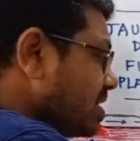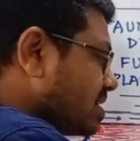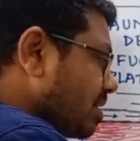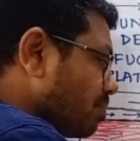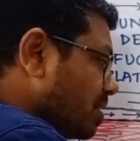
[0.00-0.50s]
the
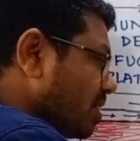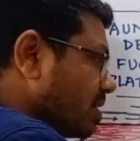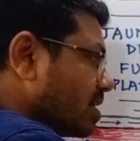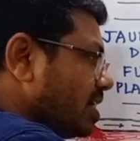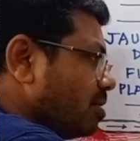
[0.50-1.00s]

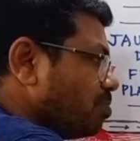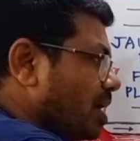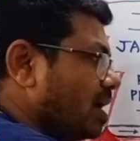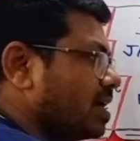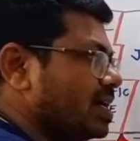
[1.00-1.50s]
subducted
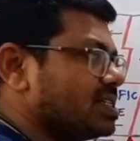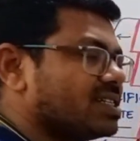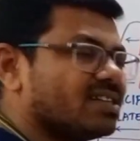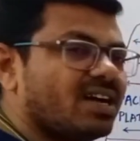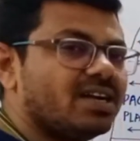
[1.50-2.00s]
part has
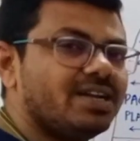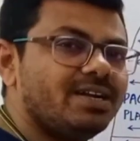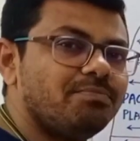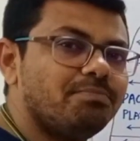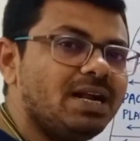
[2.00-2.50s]

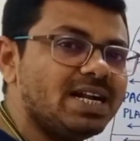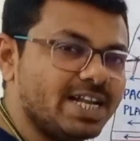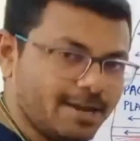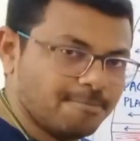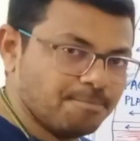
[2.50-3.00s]
started
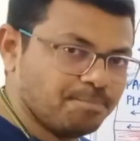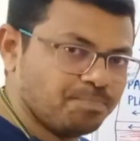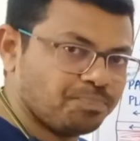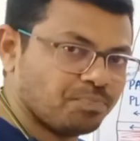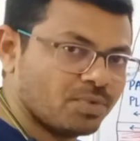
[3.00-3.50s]
melting.
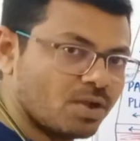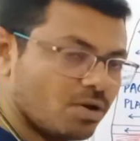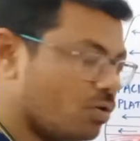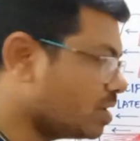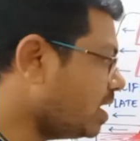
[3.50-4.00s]

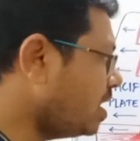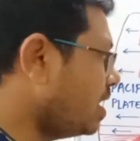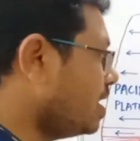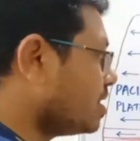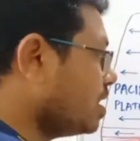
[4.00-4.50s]

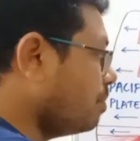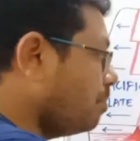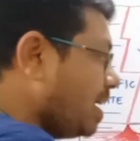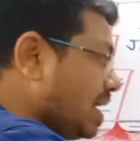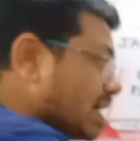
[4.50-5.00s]
Okay, the
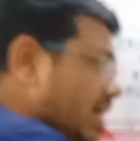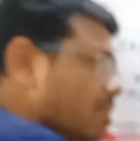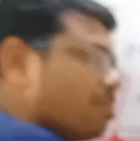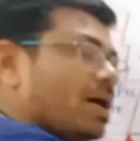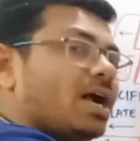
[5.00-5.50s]

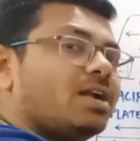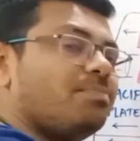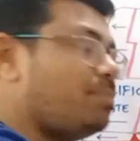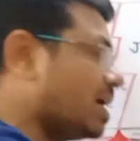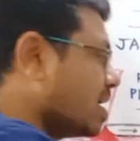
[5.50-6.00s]
melted
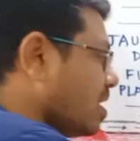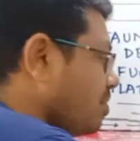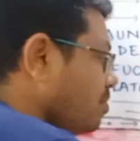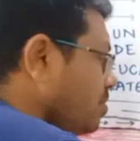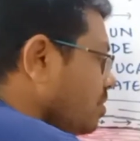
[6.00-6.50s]
part
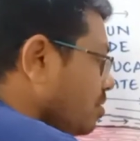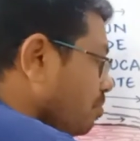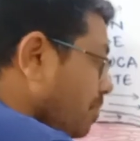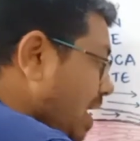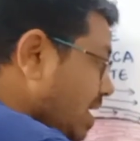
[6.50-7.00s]
become
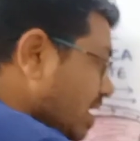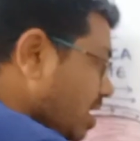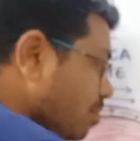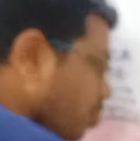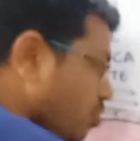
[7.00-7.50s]

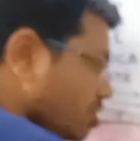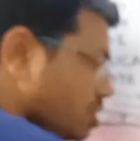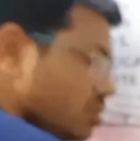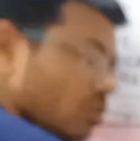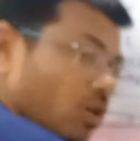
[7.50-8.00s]
melted
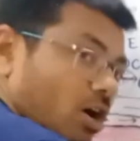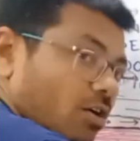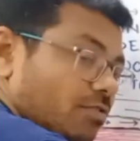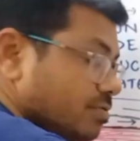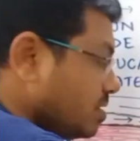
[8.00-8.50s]
portion
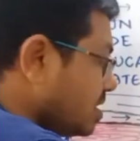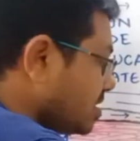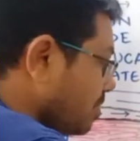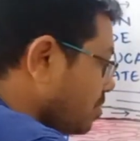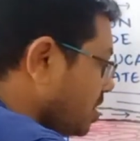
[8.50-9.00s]
of the
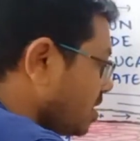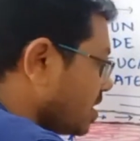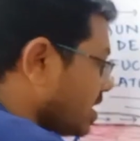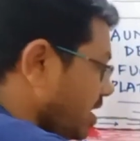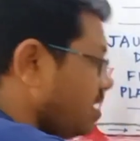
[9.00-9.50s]

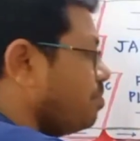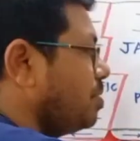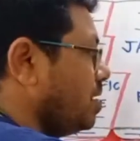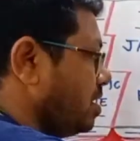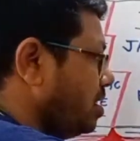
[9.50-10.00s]
subducted
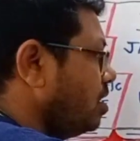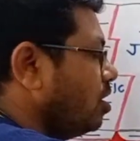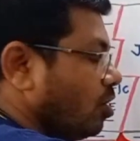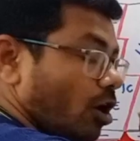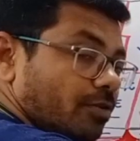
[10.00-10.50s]

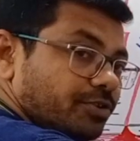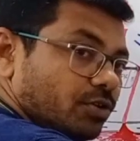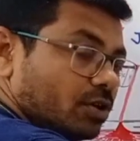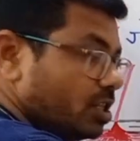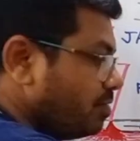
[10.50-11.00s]
part of
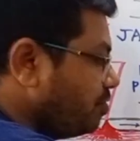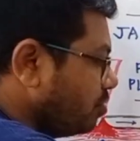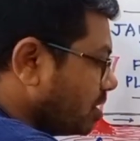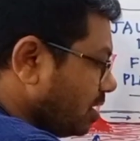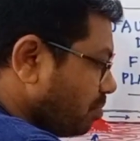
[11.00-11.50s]
Yuan-Di
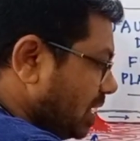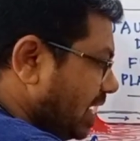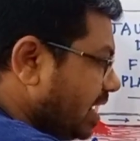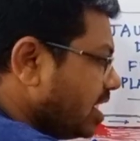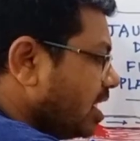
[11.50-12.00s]
Fuca
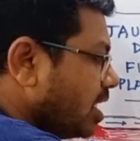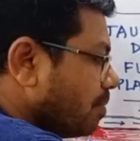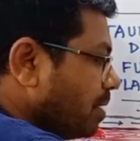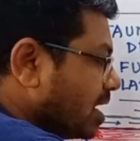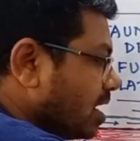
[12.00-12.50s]
plate
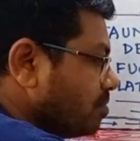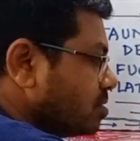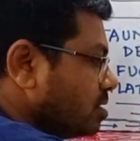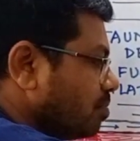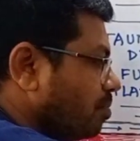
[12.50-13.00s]

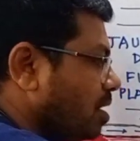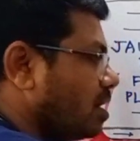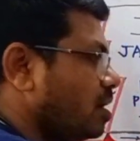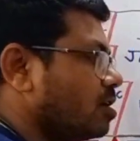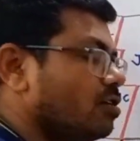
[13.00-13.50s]
becomes the
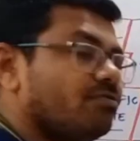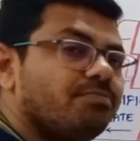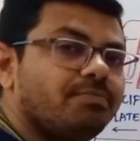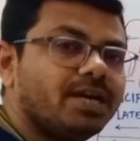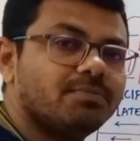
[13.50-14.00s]
part
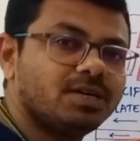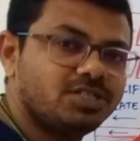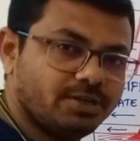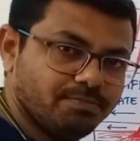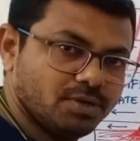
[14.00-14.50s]
of
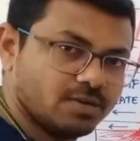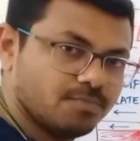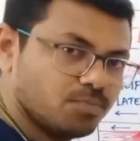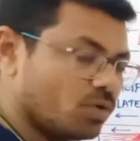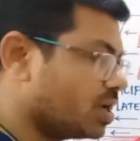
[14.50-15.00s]
magma chamber.
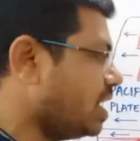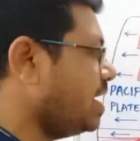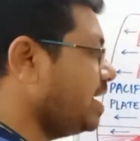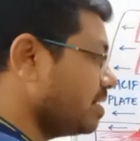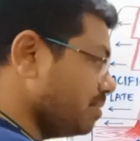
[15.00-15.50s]

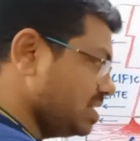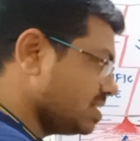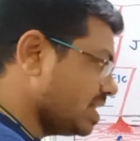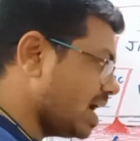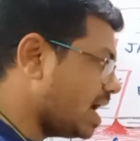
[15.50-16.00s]
Okay, it
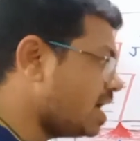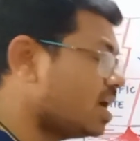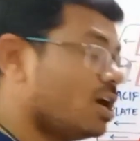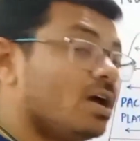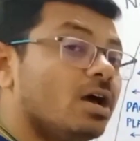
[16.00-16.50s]
means
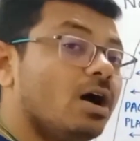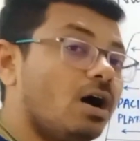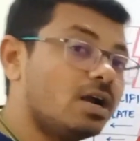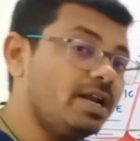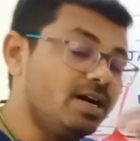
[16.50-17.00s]
that
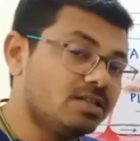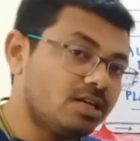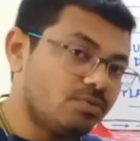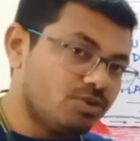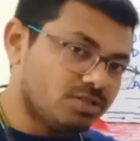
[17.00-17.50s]
earlier
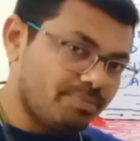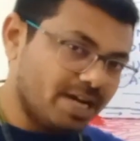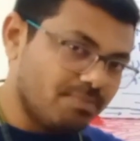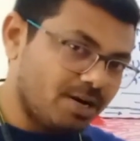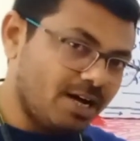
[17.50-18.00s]
there was
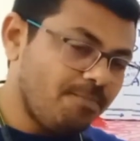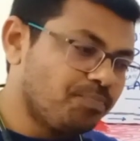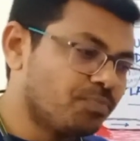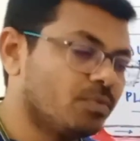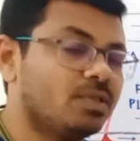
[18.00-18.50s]

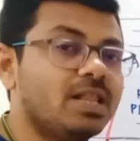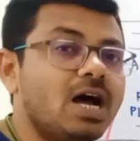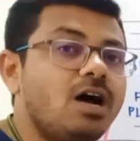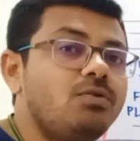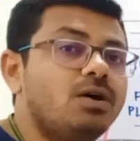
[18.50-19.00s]
magma,
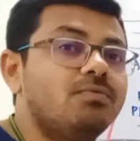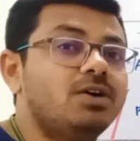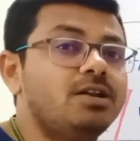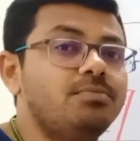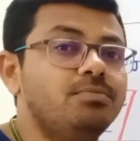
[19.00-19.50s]
now
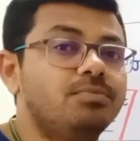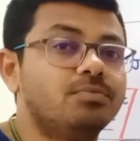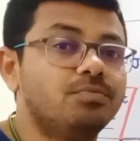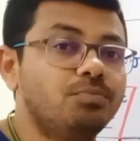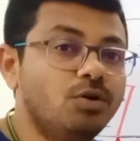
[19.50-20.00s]
one
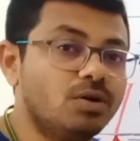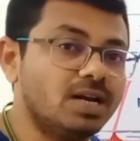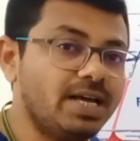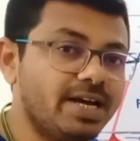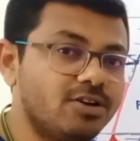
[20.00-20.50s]
more
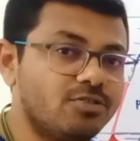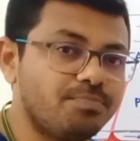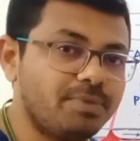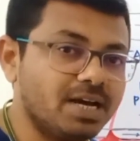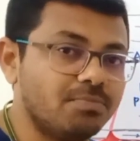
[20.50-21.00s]
layer
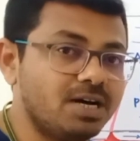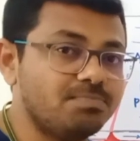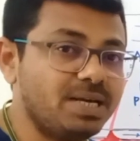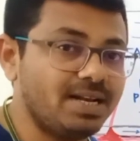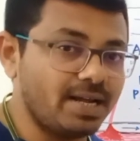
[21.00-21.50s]
of
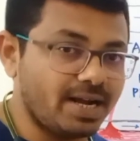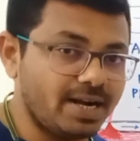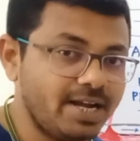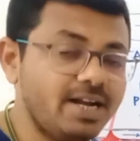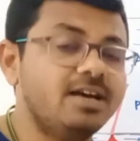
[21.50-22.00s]
magma being
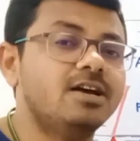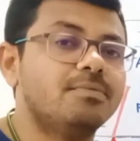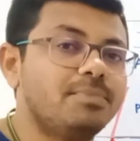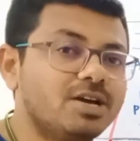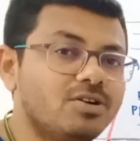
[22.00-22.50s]
added
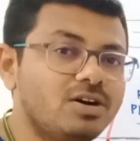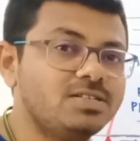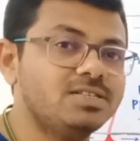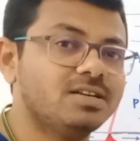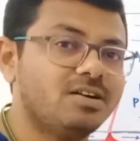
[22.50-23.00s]

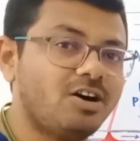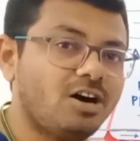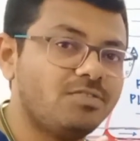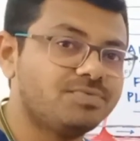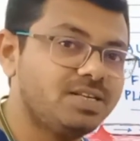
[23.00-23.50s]
because
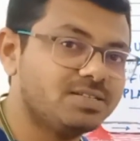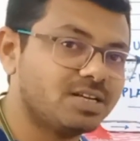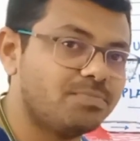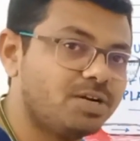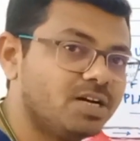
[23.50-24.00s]
of the
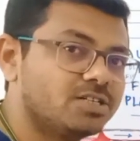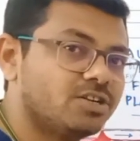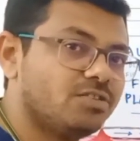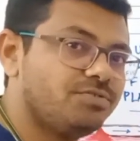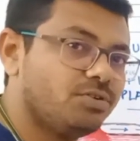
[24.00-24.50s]

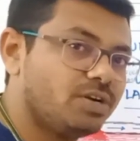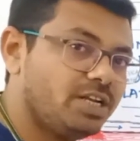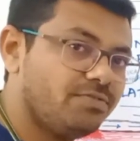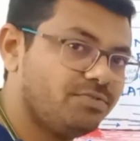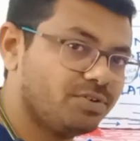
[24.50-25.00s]
subduction of
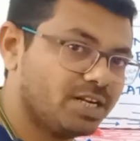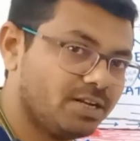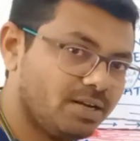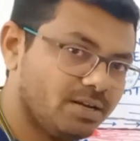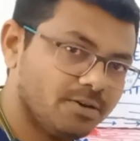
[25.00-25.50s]
Yuan-Di
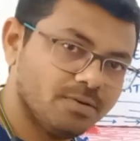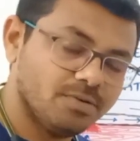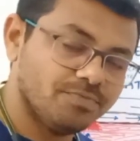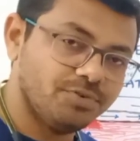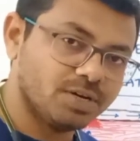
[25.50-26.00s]

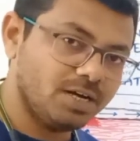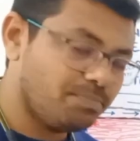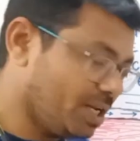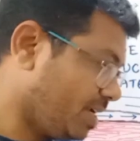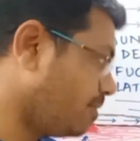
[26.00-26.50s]

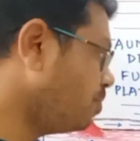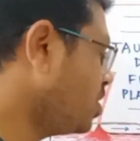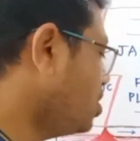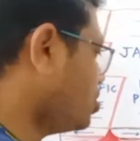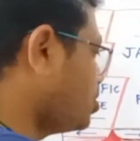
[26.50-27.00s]
Fuca
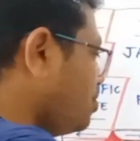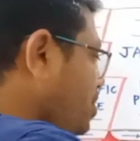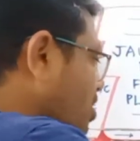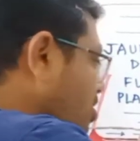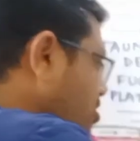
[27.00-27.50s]
plate. So
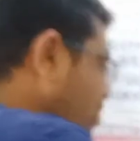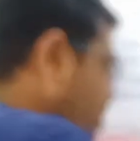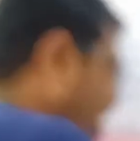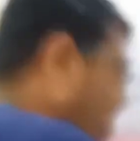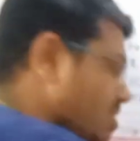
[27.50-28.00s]
because
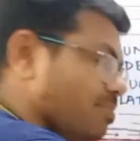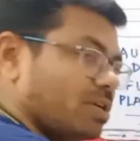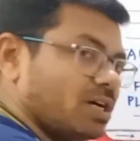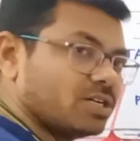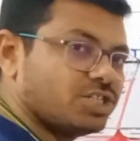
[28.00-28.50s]
of that
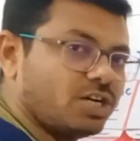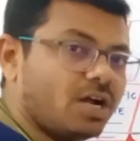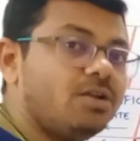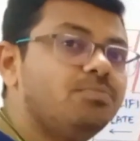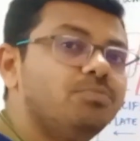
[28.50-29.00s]

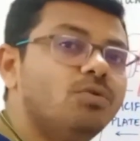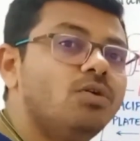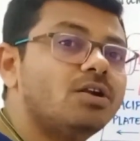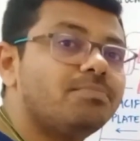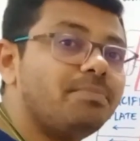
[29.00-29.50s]
subduction,
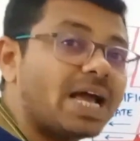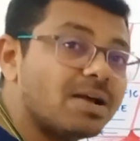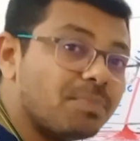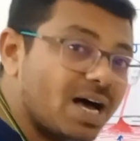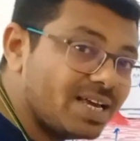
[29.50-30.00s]
more
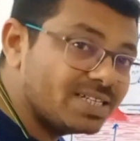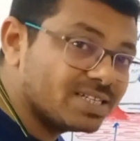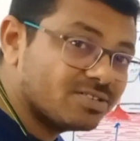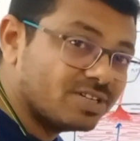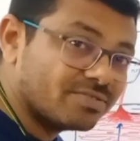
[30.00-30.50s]
magma
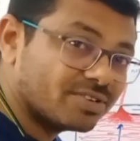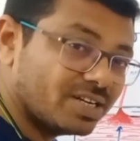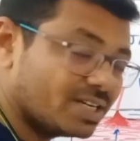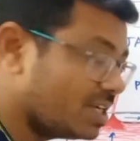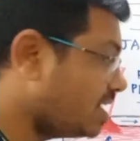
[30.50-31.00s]
is
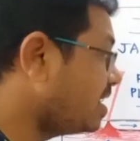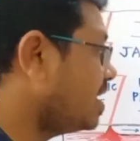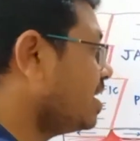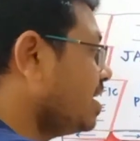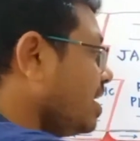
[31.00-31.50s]

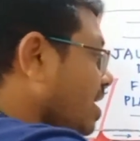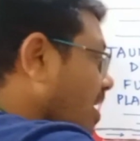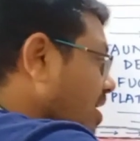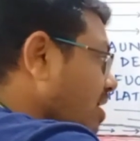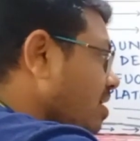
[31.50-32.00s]
generated
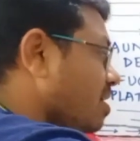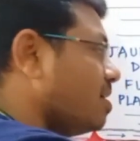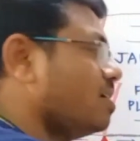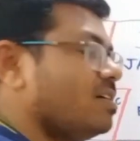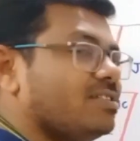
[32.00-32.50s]

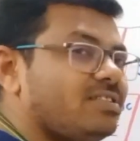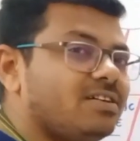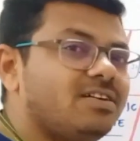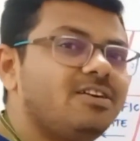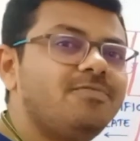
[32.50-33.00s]
under
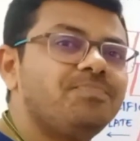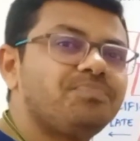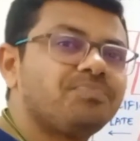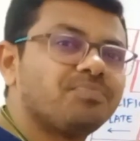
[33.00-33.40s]
the